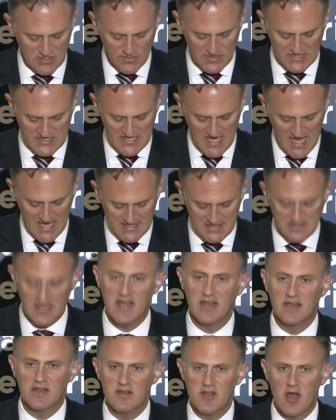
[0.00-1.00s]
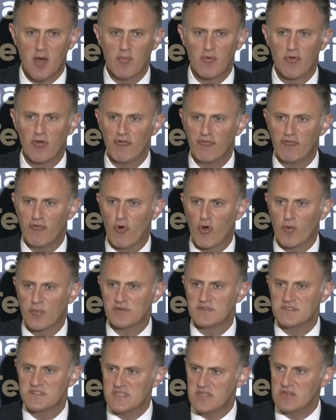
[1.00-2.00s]
to assassinate a number of
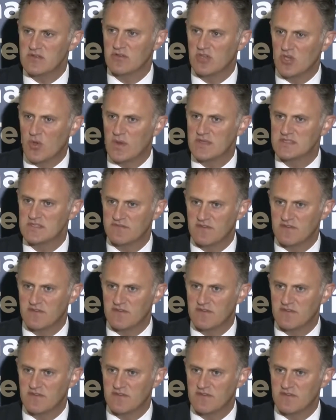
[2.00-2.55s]
former senior U.S.